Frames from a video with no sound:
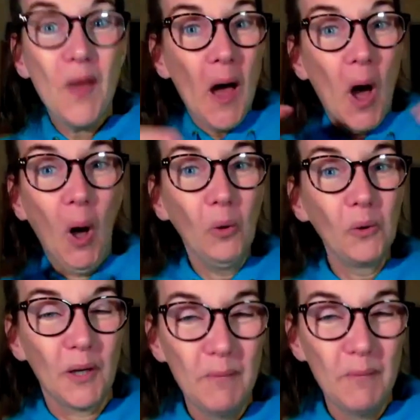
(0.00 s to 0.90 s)
the
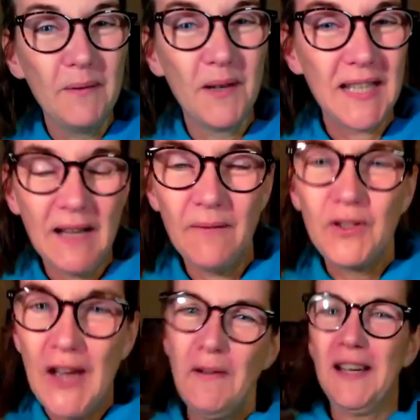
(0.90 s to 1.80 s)
whole community
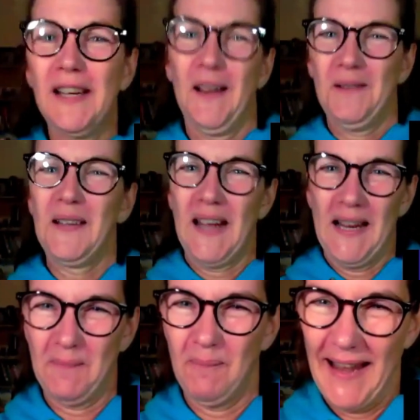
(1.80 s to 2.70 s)
of Jericho
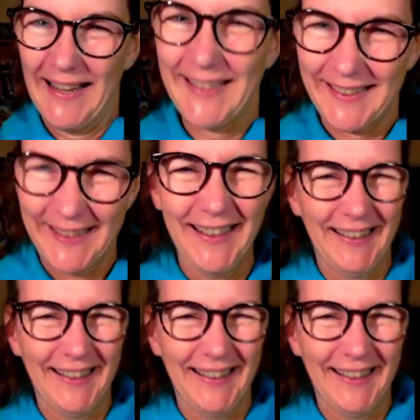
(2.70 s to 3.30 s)
gets blessed.